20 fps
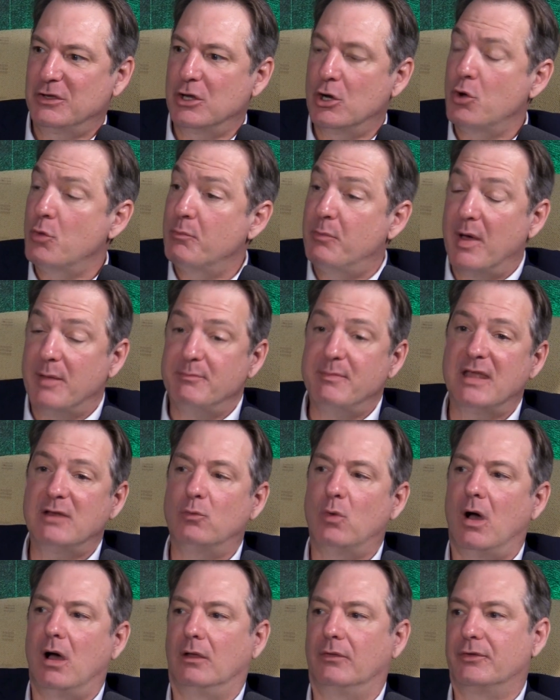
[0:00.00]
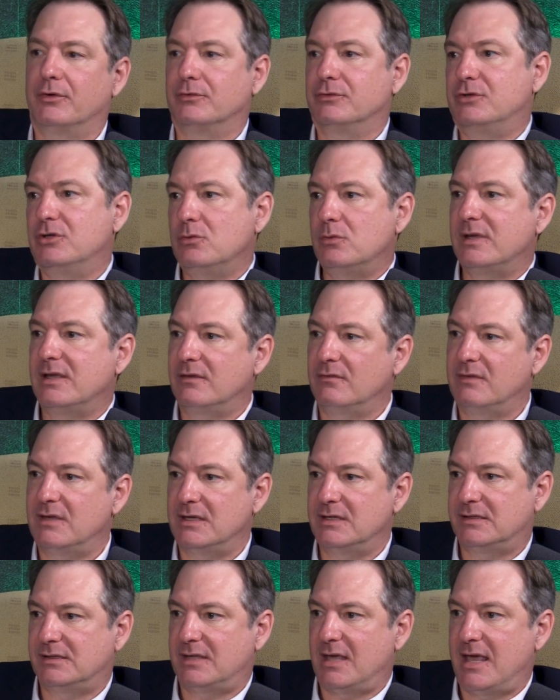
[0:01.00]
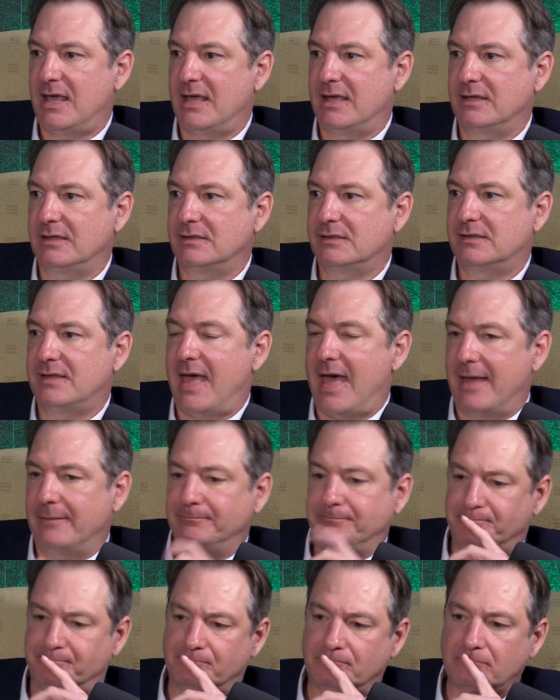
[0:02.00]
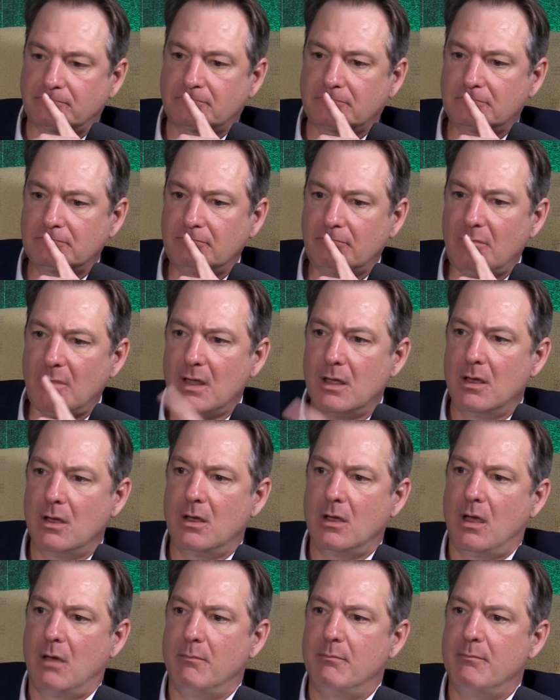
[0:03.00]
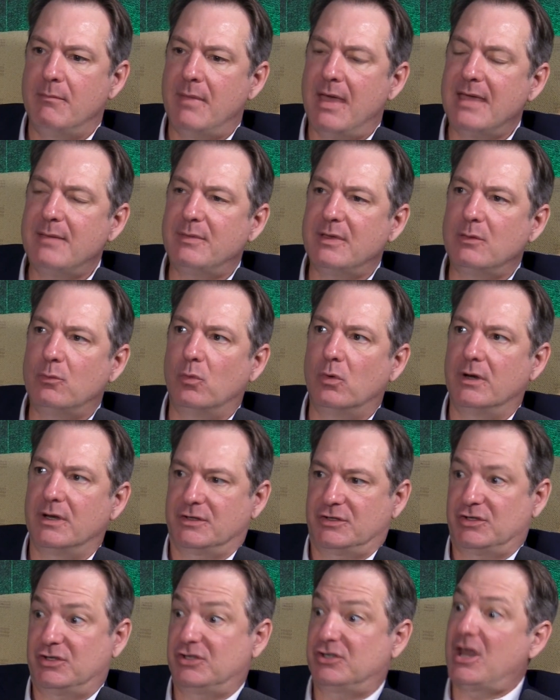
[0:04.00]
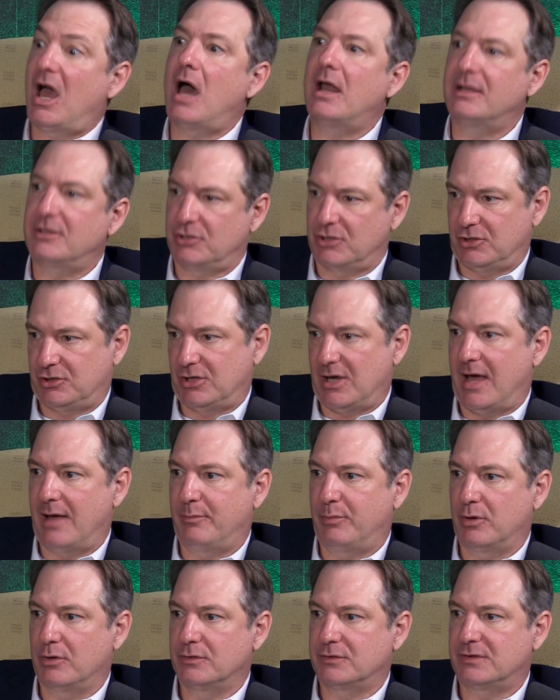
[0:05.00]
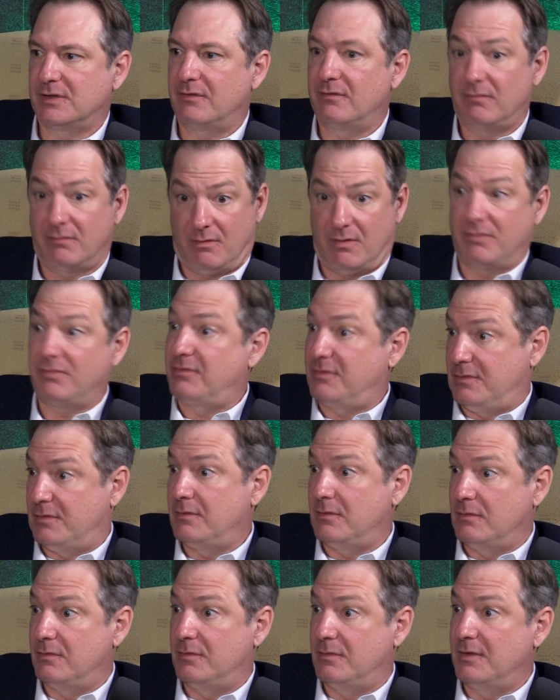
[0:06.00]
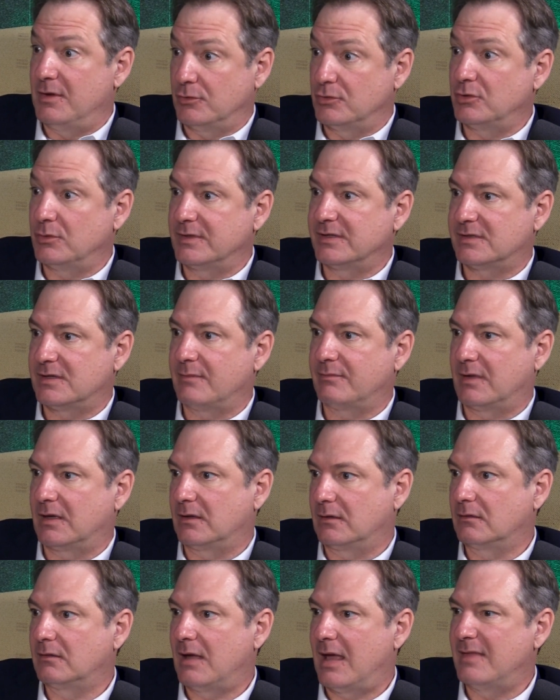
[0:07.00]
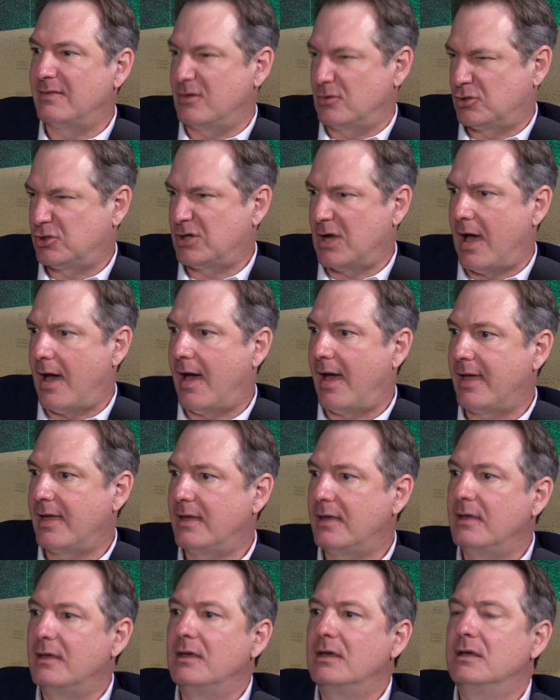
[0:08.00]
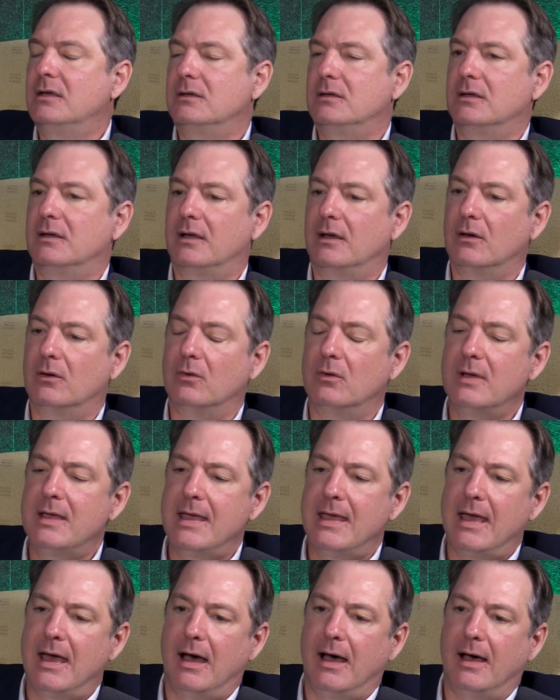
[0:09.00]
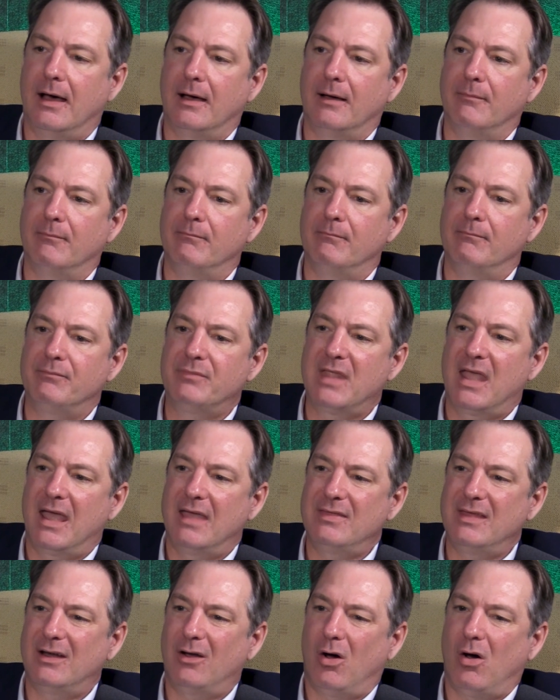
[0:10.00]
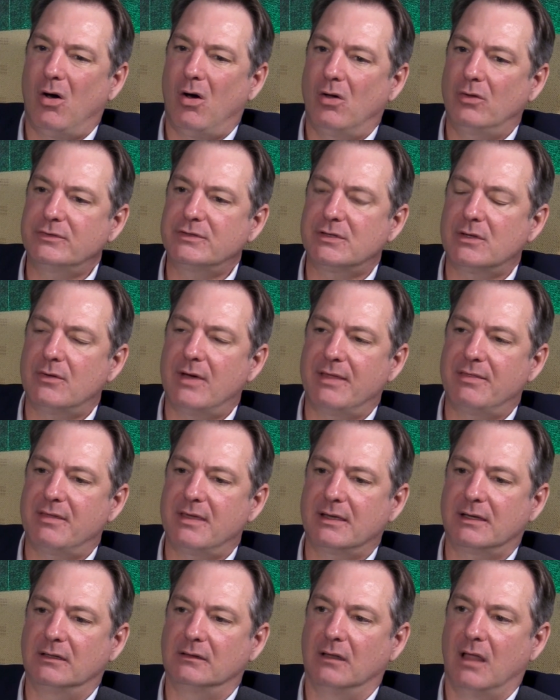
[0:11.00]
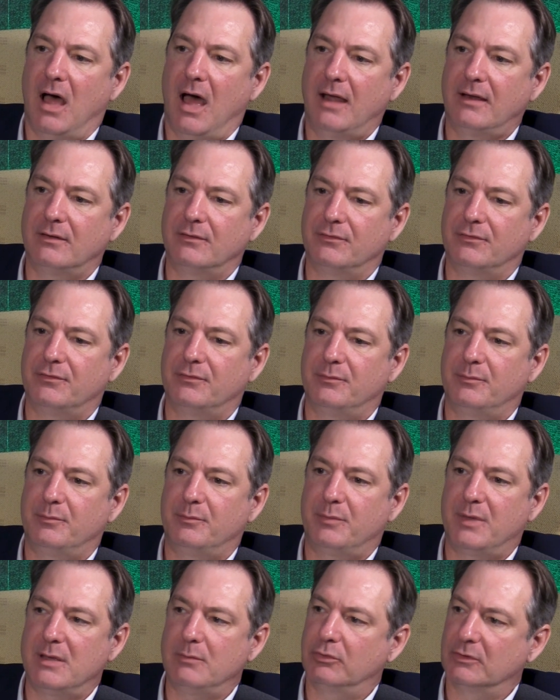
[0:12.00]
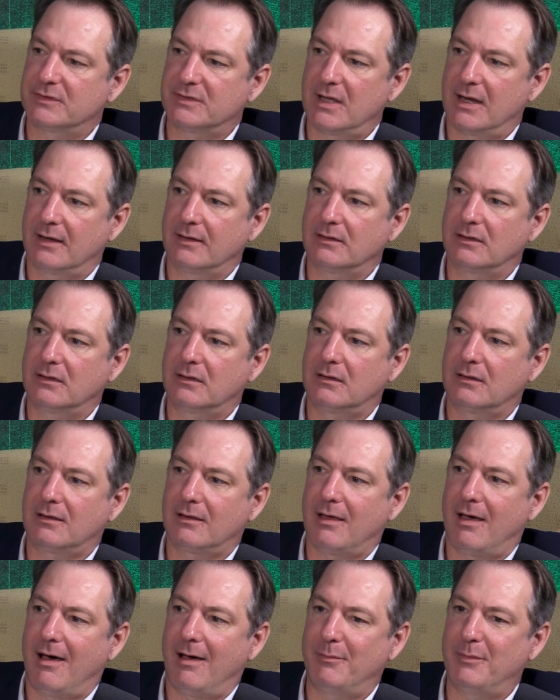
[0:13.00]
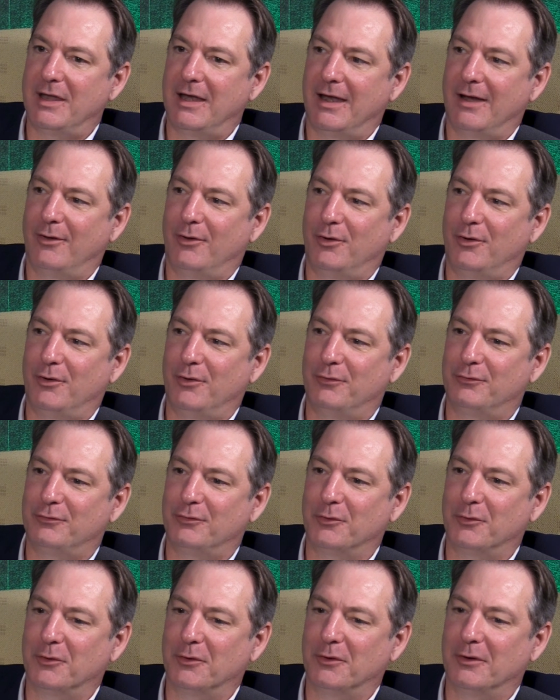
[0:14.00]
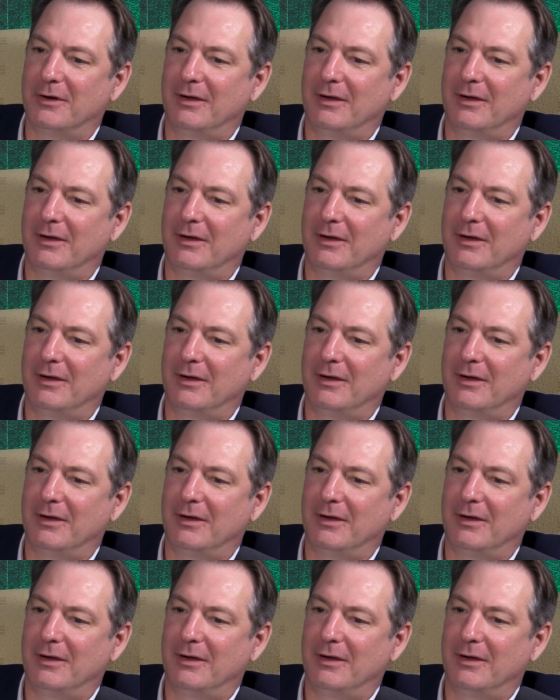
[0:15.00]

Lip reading: But meanwhile, they're doing these things that maybe would astonish a shy person, that they're doing something and they're shy. And then also, I think a lot of people, it's not uncommon at all for,